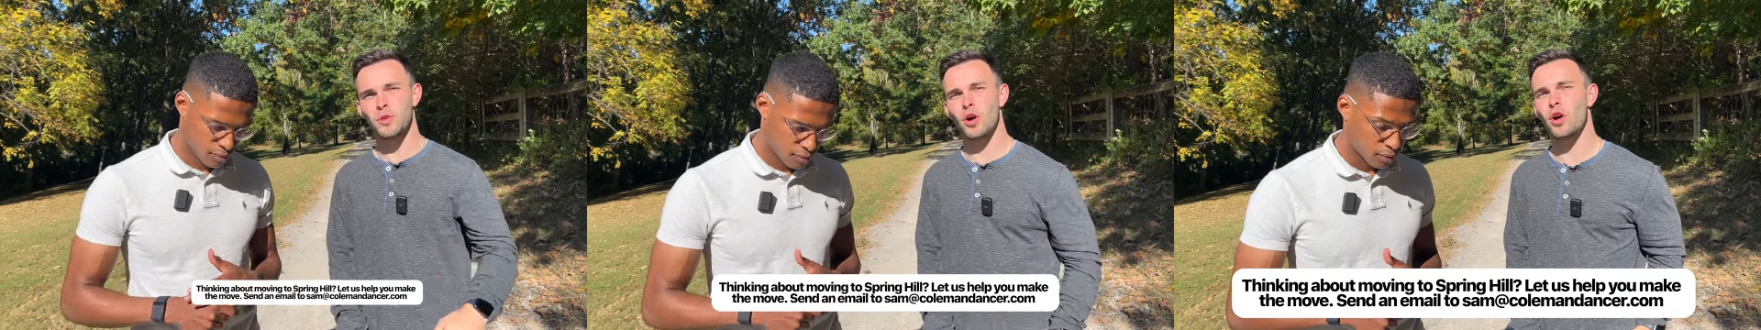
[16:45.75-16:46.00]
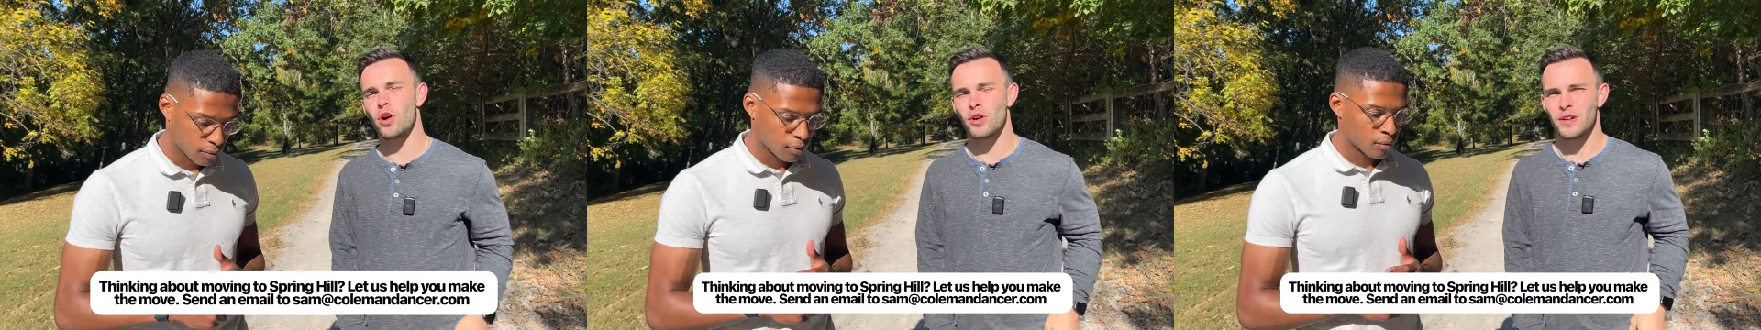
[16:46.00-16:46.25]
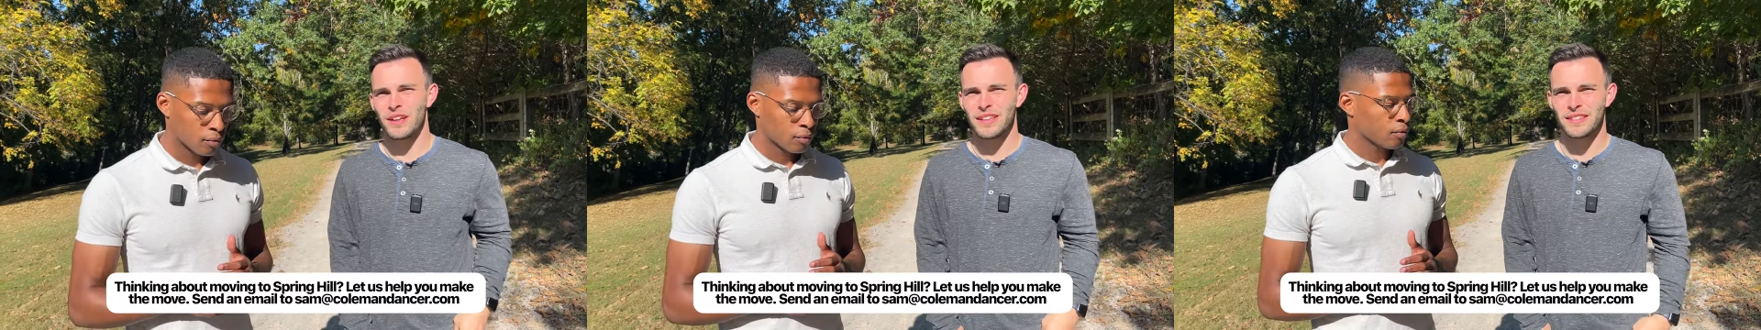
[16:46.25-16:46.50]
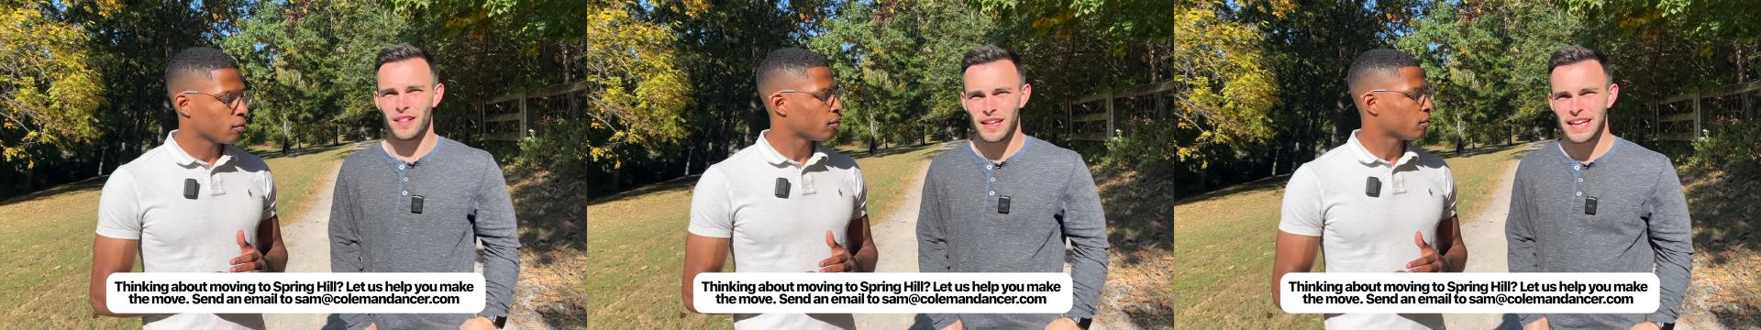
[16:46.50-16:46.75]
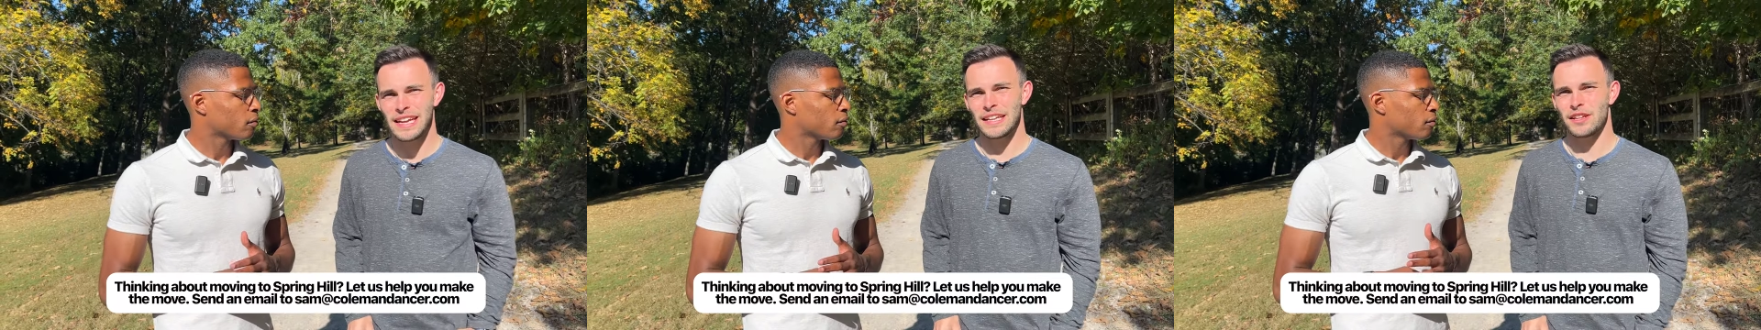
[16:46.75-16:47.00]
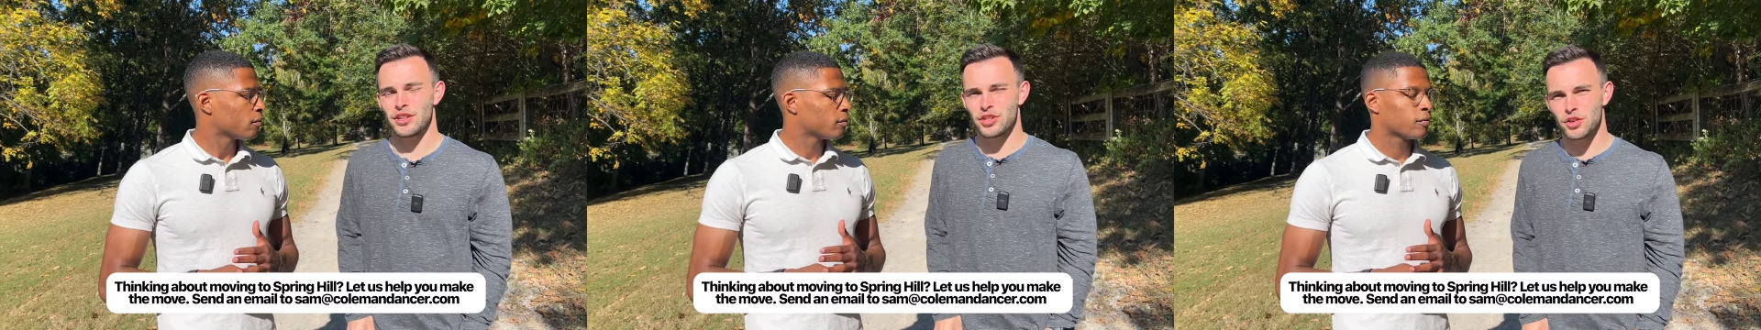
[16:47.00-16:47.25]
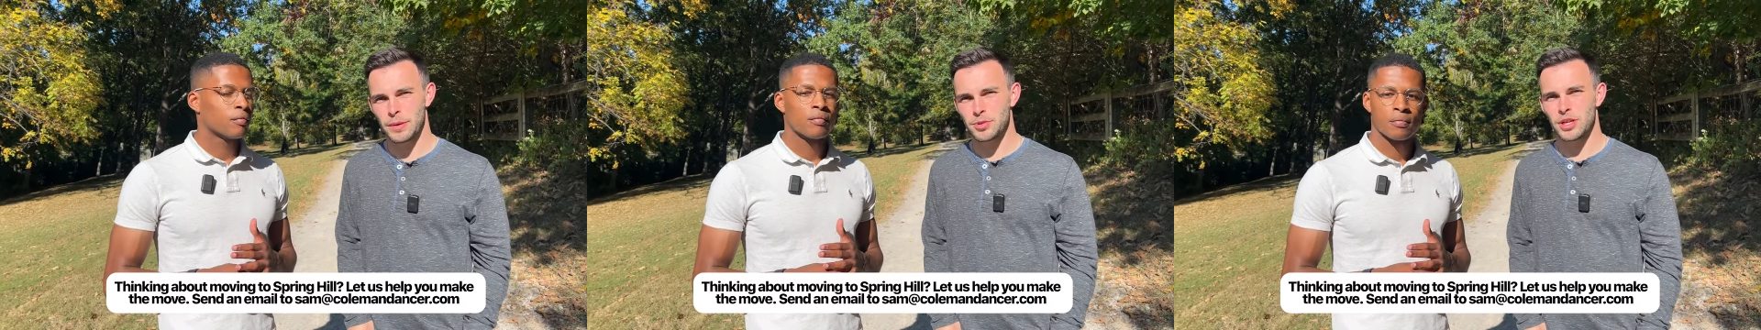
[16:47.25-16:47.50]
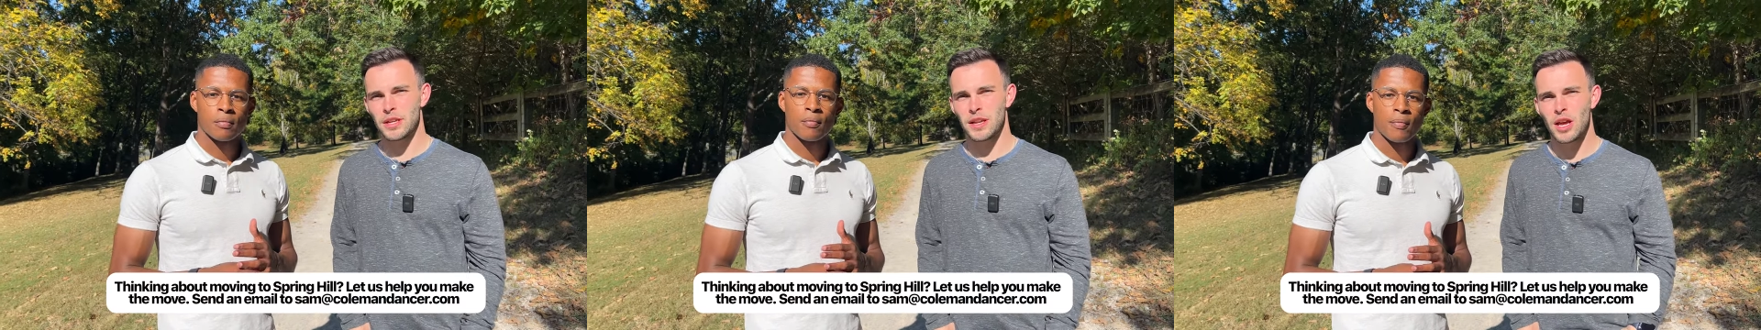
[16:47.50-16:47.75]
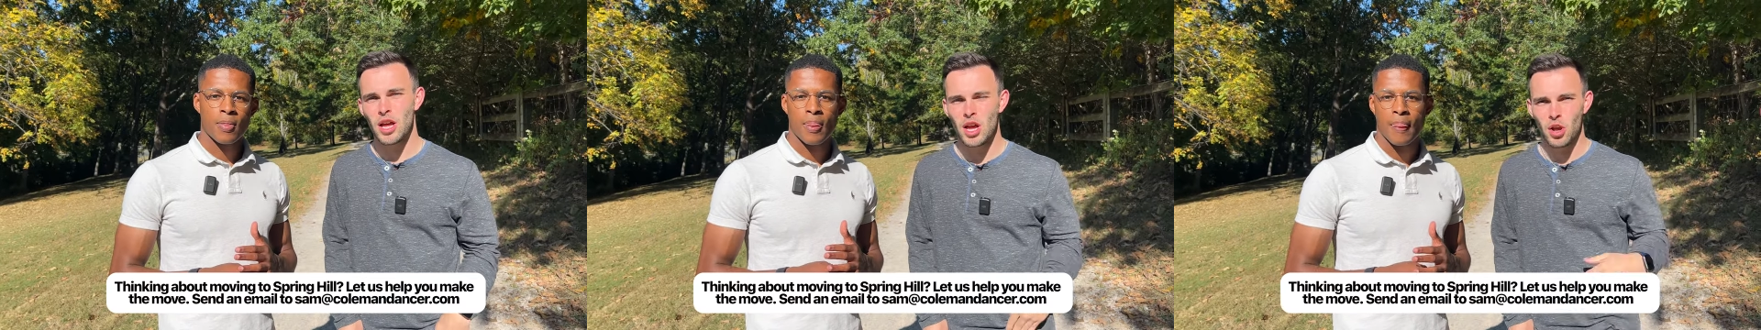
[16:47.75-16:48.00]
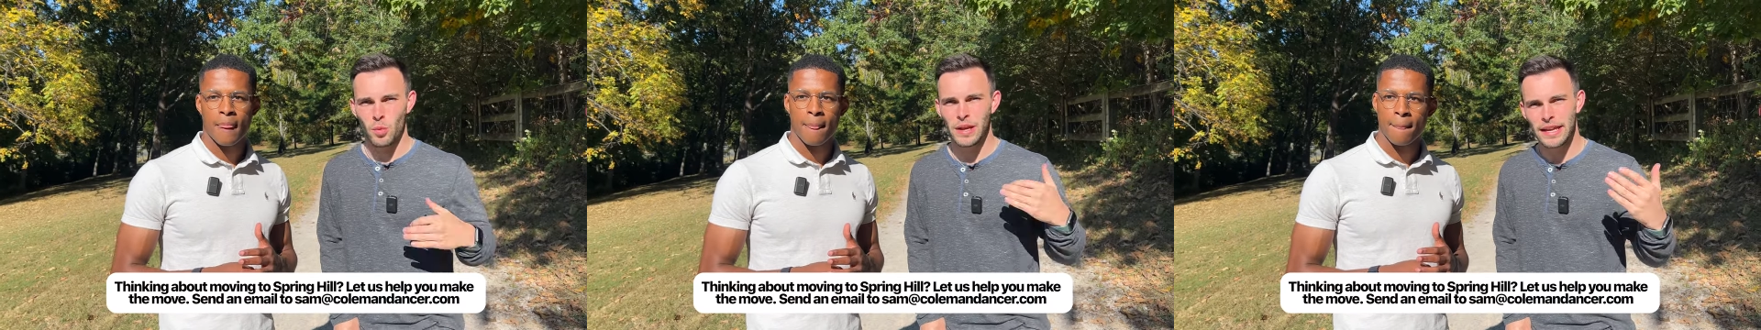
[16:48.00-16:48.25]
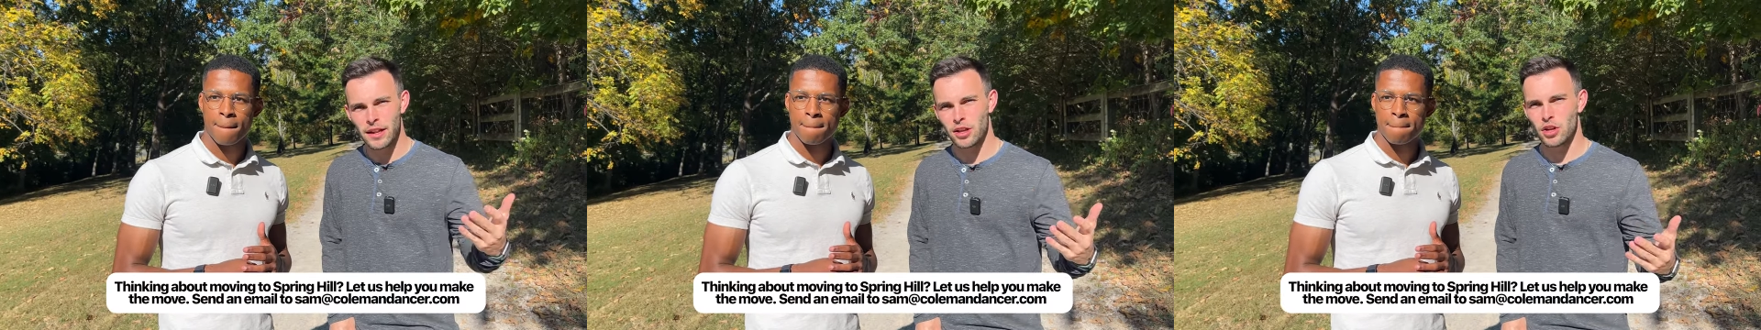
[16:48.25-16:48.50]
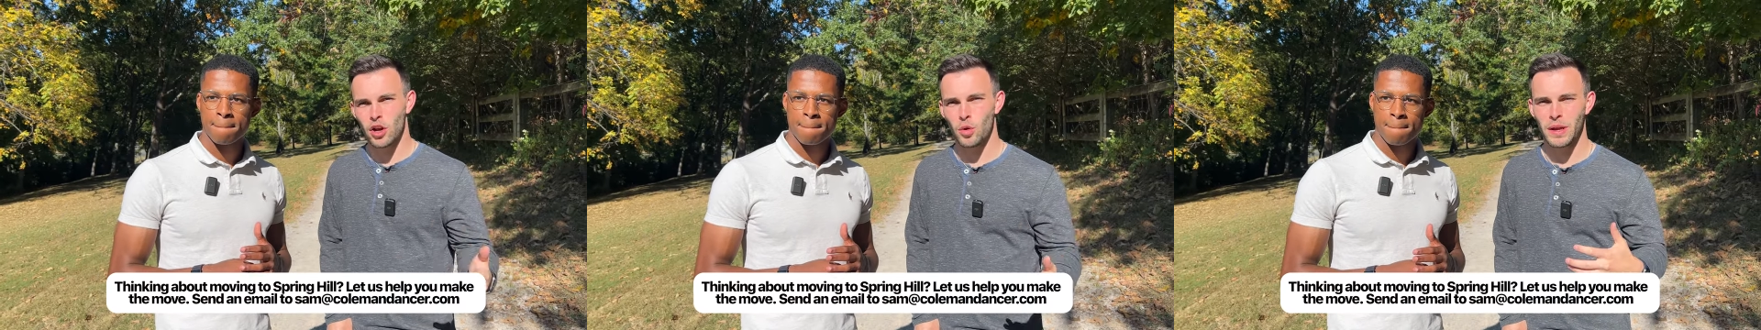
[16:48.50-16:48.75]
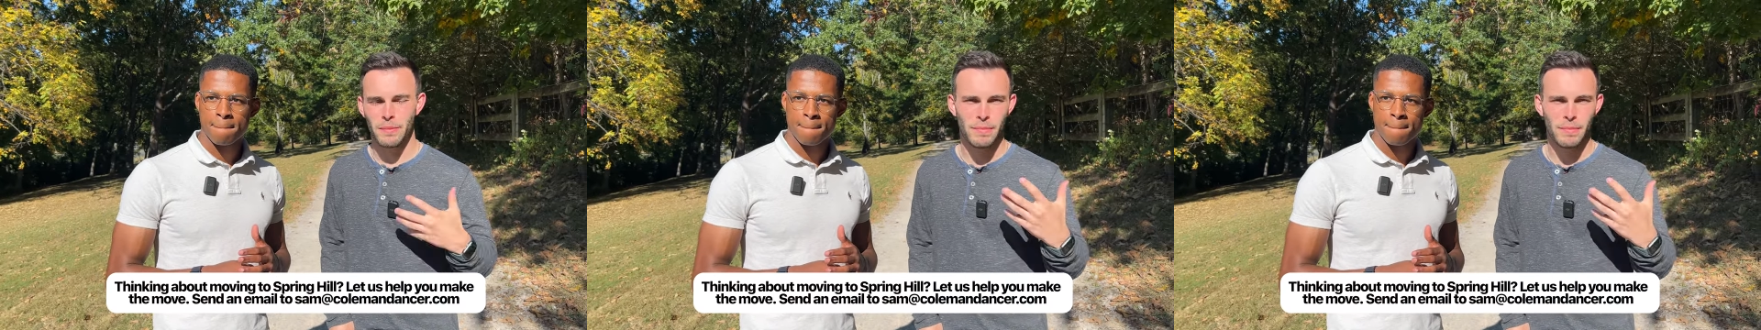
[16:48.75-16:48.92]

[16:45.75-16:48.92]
Speaker 1: call, the link in the description. We can get on the call, we can